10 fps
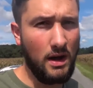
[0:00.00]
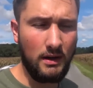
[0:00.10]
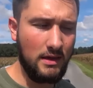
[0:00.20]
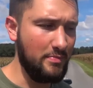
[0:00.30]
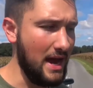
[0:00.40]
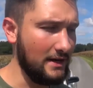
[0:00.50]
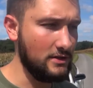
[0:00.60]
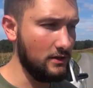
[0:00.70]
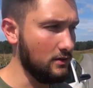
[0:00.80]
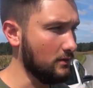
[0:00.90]
I'll get back
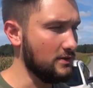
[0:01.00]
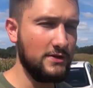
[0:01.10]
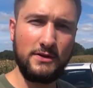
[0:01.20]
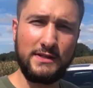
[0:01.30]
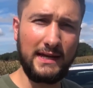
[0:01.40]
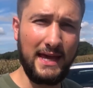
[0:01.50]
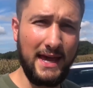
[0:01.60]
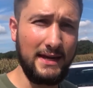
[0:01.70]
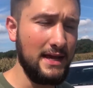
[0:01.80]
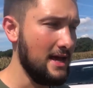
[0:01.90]
to you as soon as I
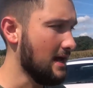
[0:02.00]
can.